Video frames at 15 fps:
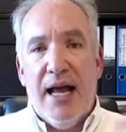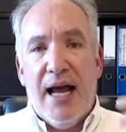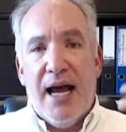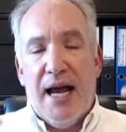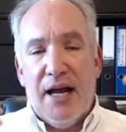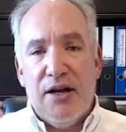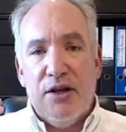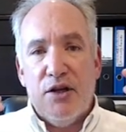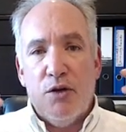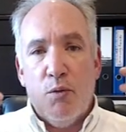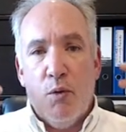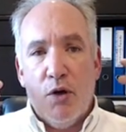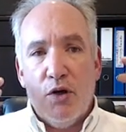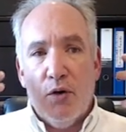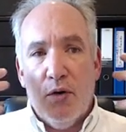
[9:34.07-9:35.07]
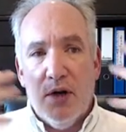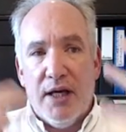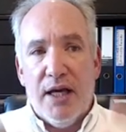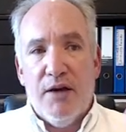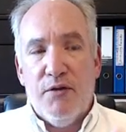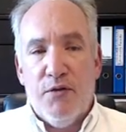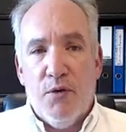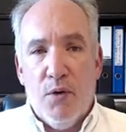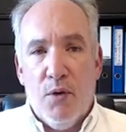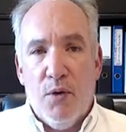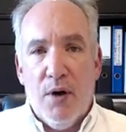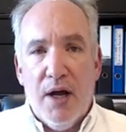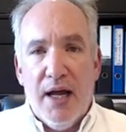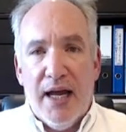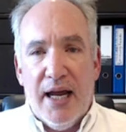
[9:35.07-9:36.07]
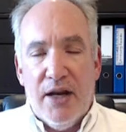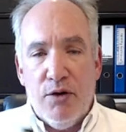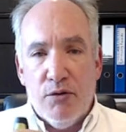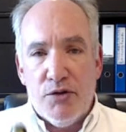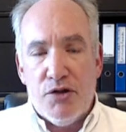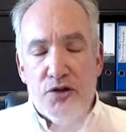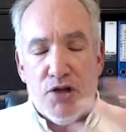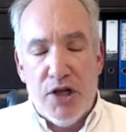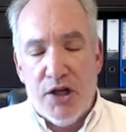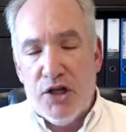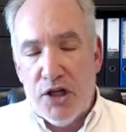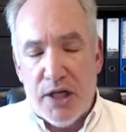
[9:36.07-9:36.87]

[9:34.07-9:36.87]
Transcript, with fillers: And what you're looking for in your strategic